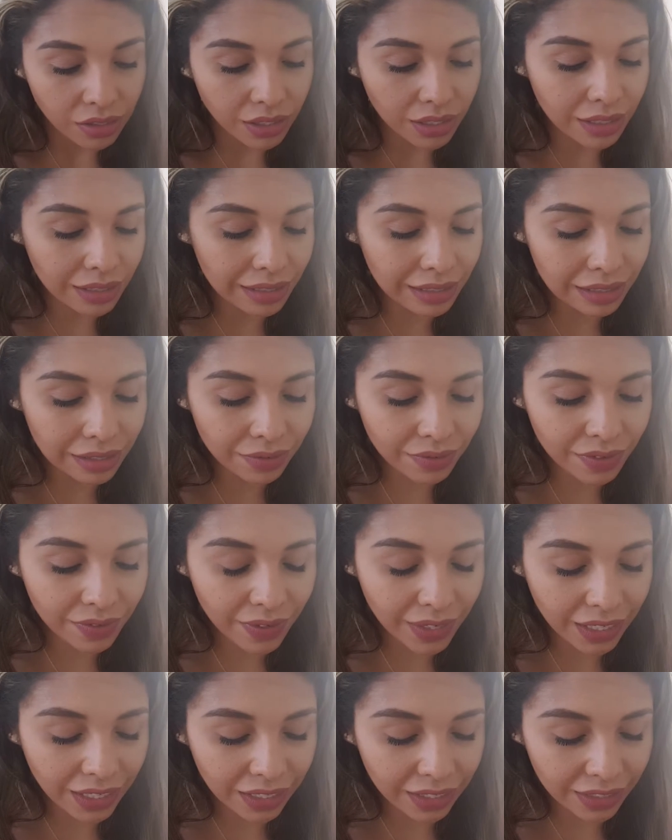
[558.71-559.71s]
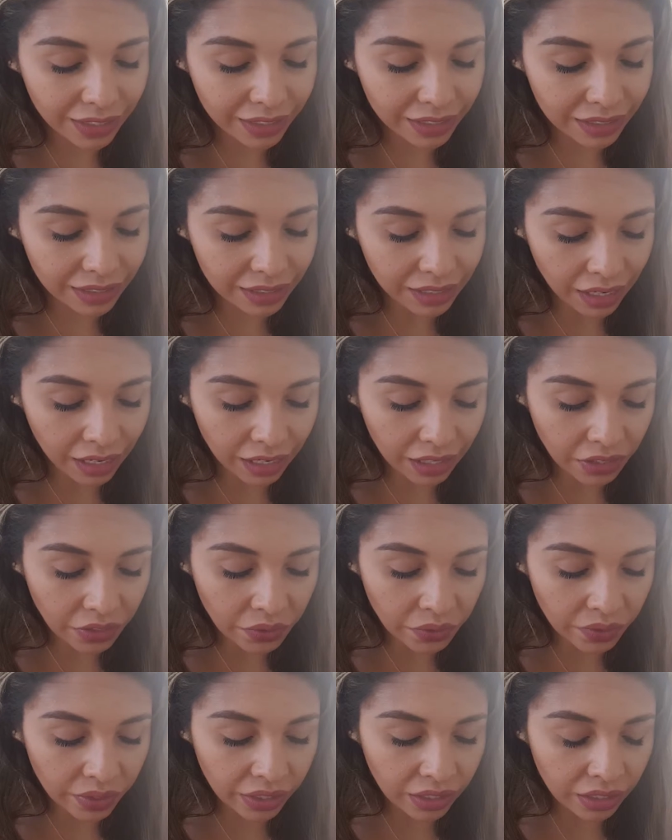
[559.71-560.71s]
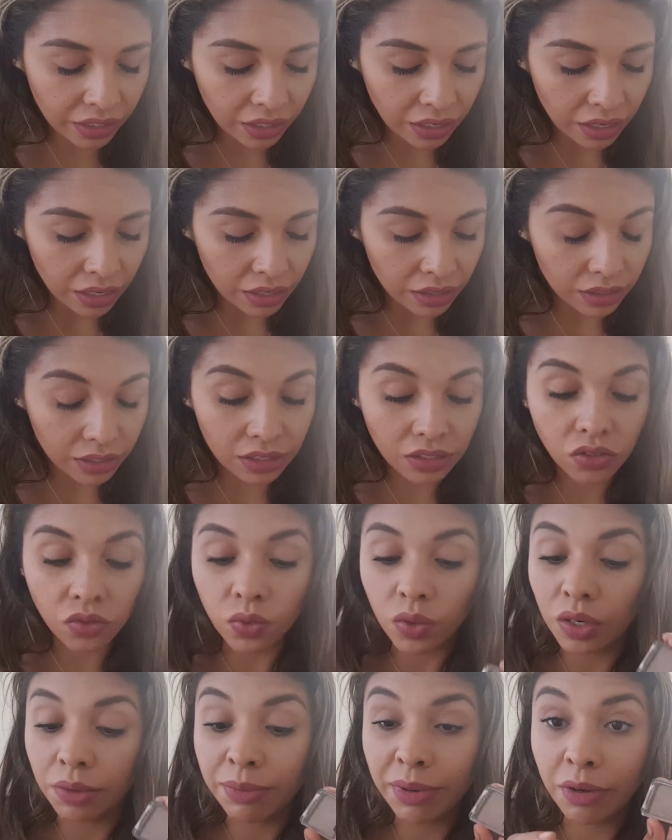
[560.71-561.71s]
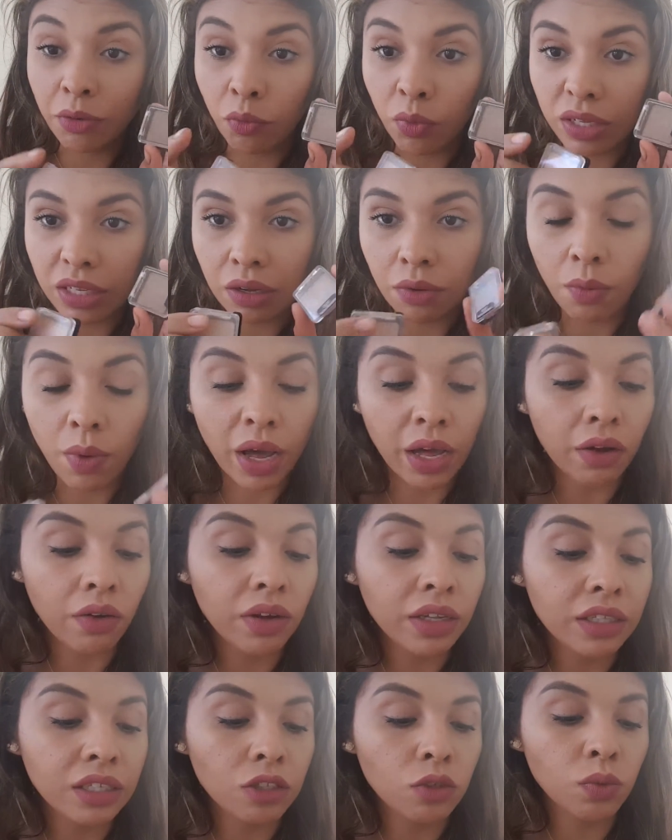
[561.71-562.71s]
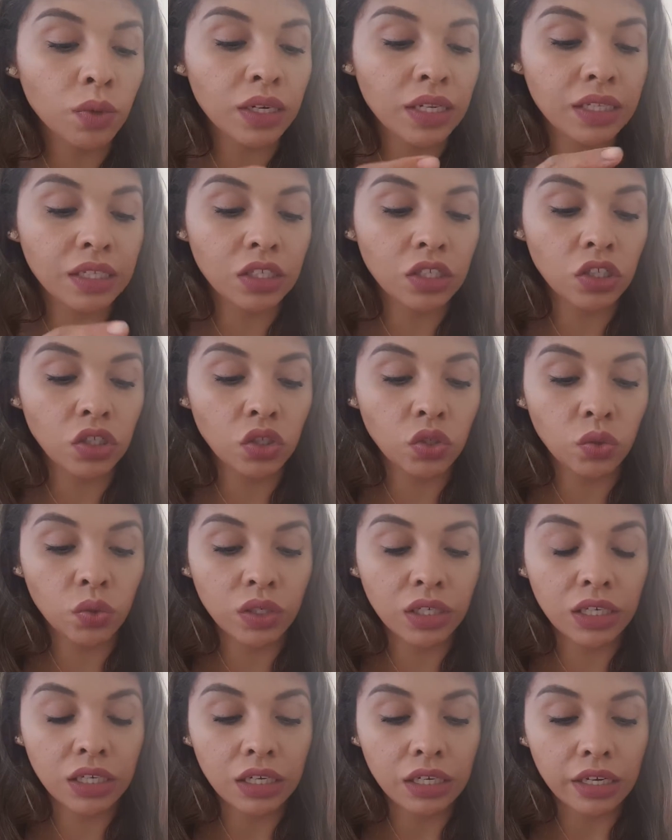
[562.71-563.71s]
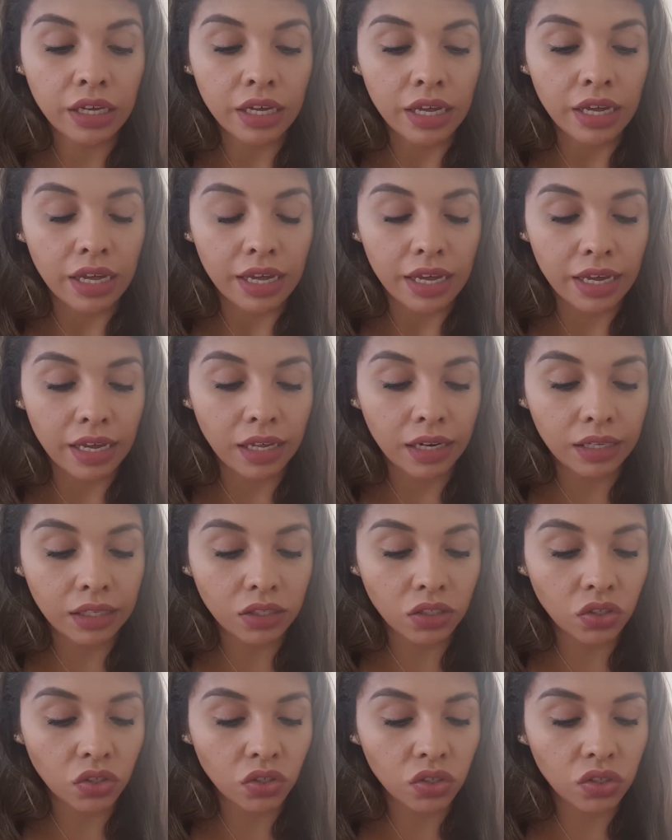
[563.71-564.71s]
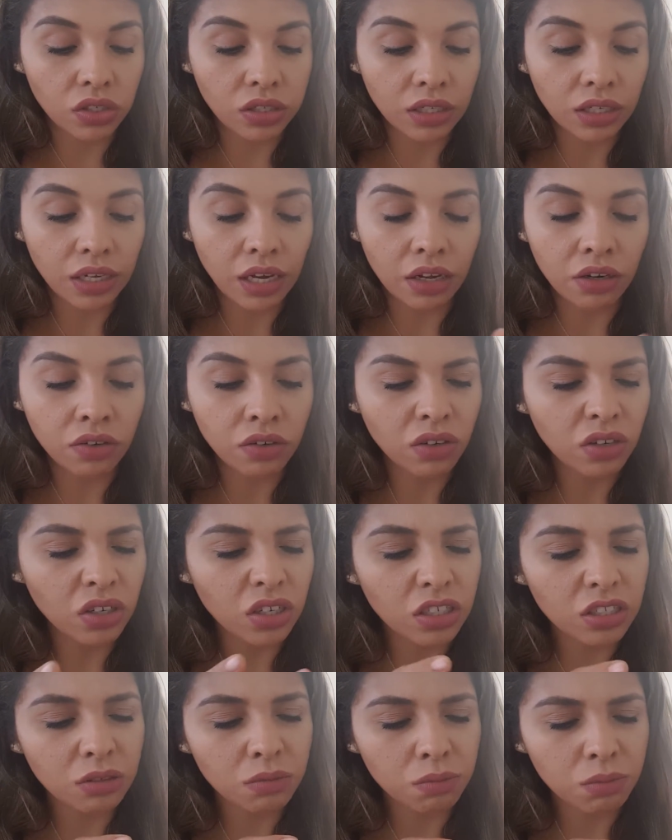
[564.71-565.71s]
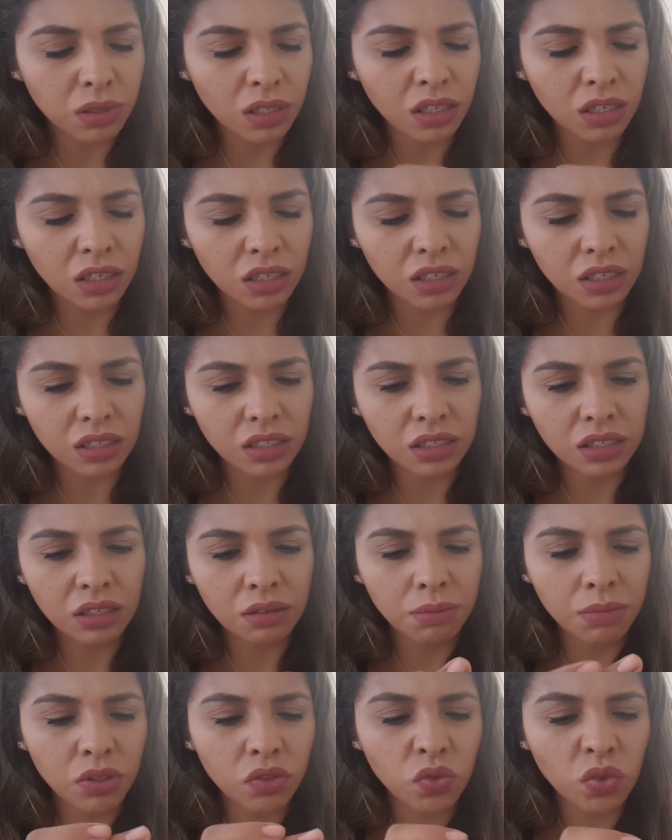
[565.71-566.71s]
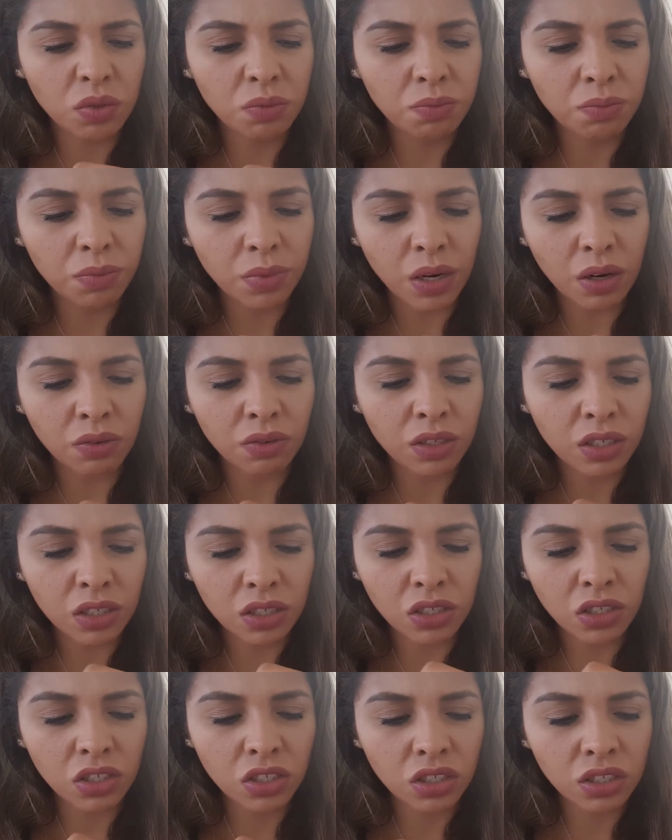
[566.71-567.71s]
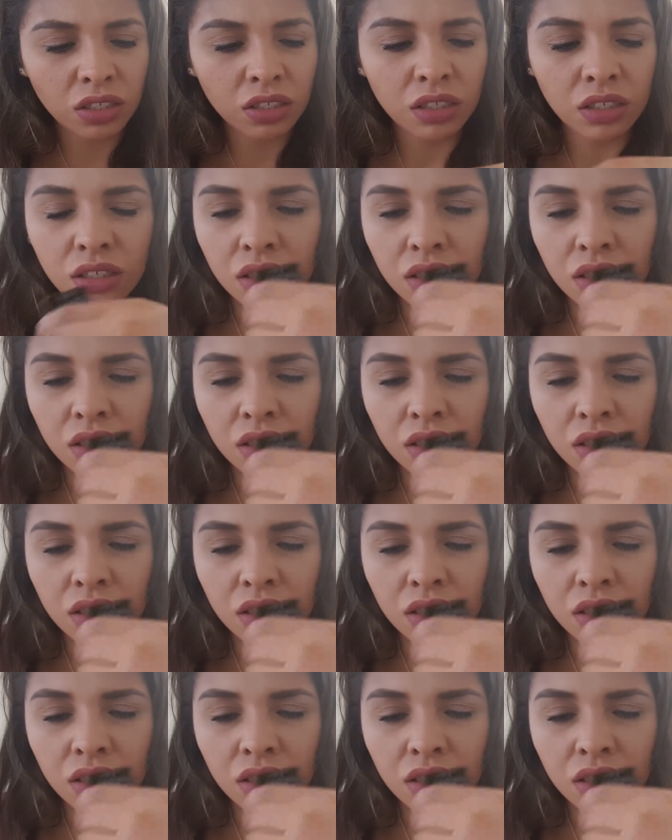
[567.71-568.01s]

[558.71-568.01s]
So this one right here is Saint Nudie. This two are by Wet n Wild, and this one it's Nudie, and it's just like, I don't know how to explain it. It's like between brownish.